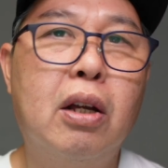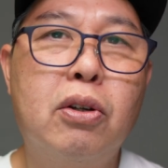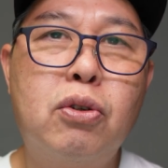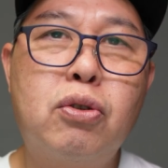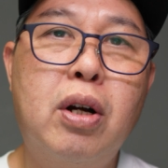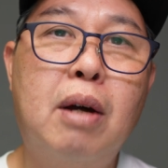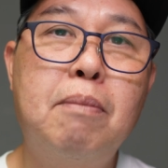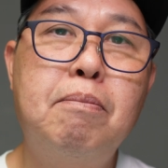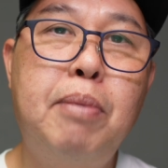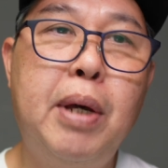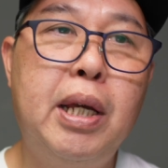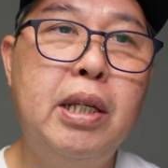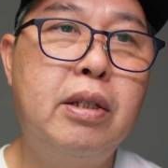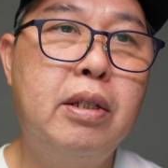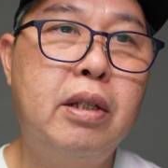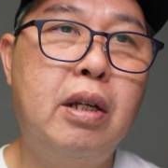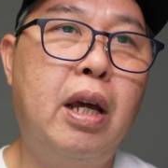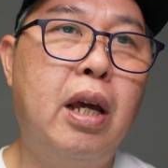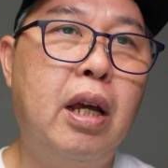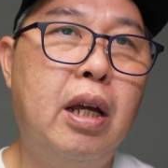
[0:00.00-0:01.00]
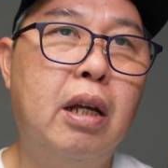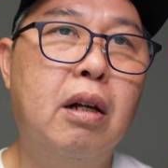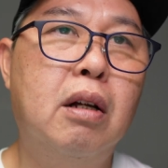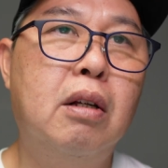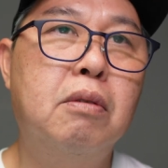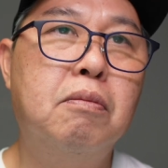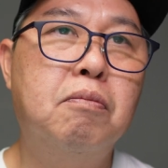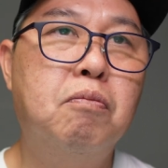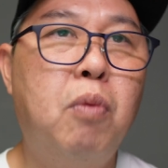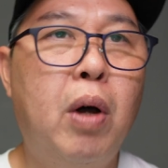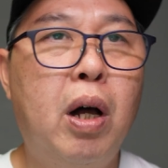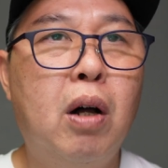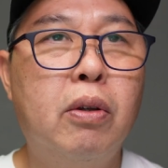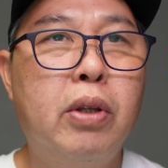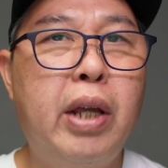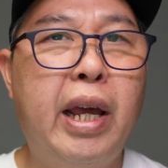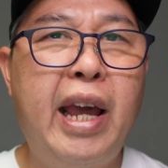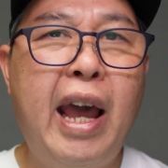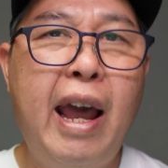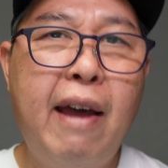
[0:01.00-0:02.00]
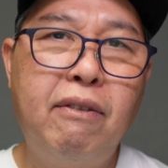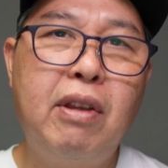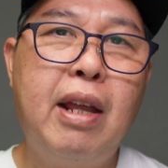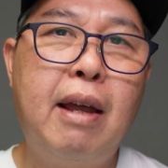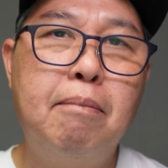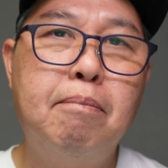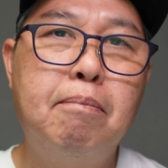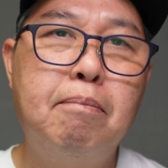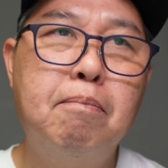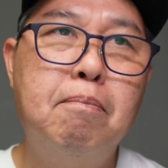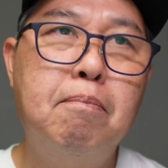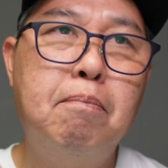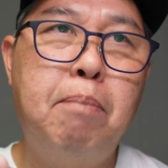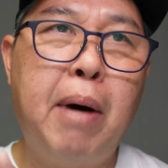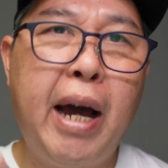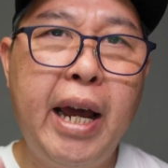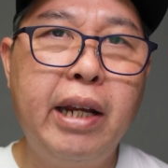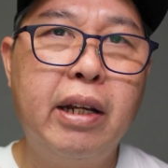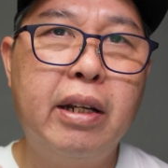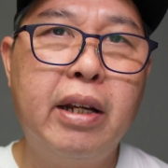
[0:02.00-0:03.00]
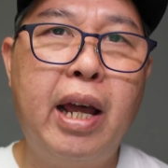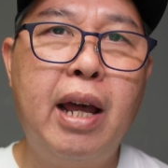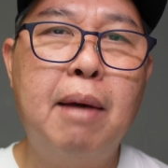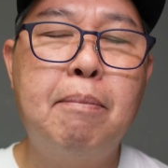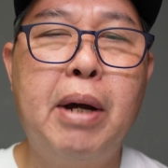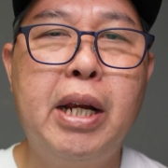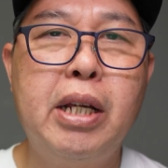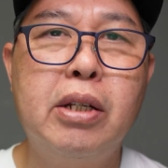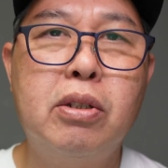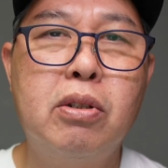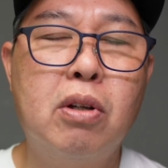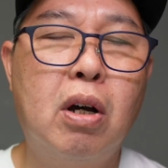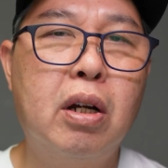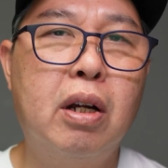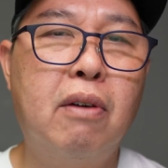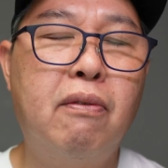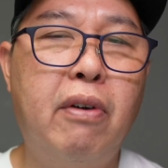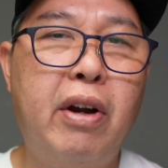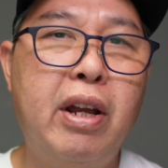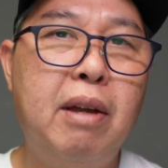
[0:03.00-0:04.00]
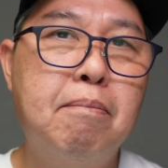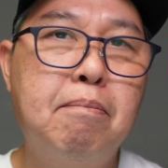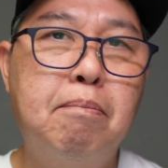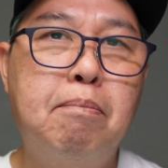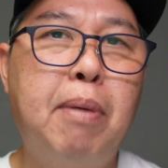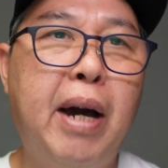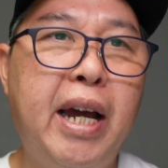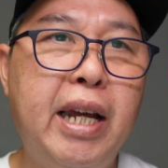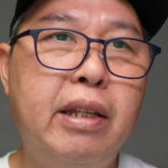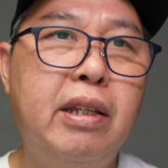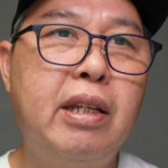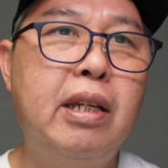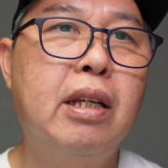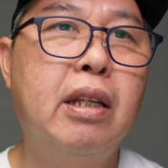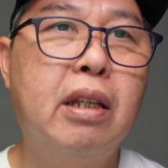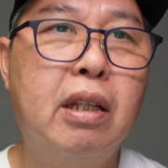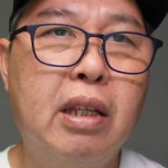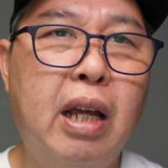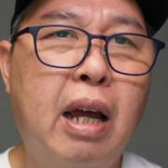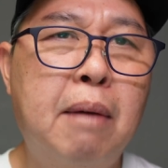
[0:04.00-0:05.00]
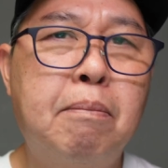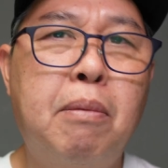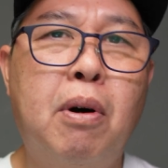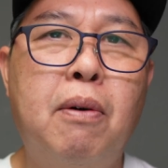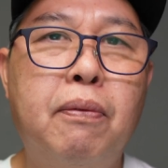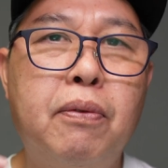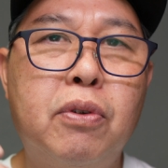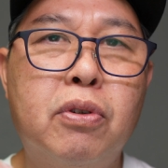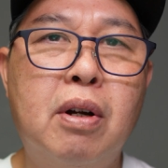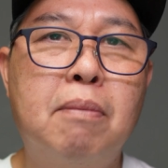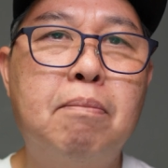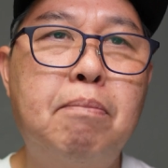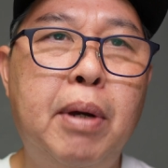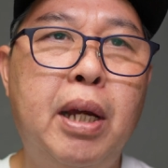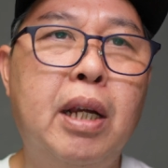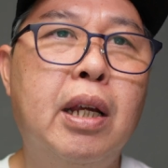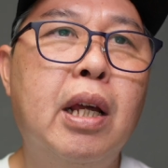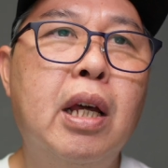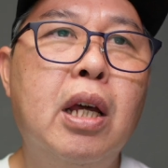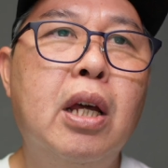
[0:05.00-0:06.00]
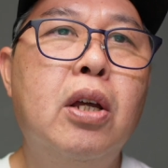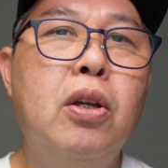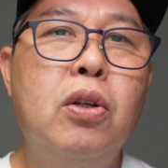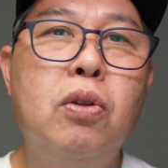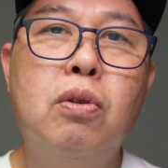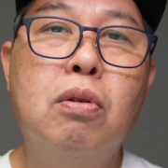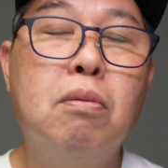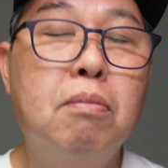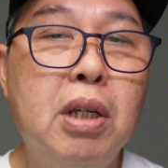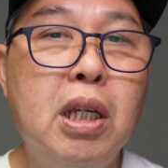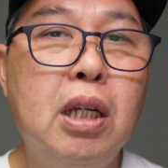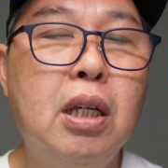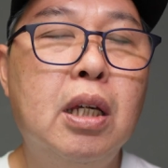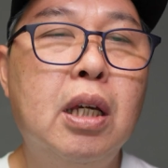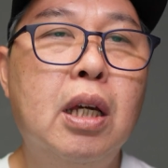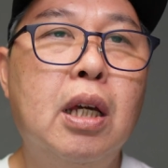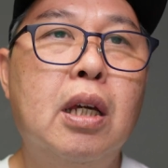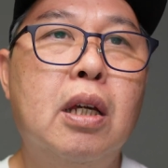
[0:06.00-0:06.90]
Trumpets, they have that bite there, but it's not a very bitey type of trumpet to me.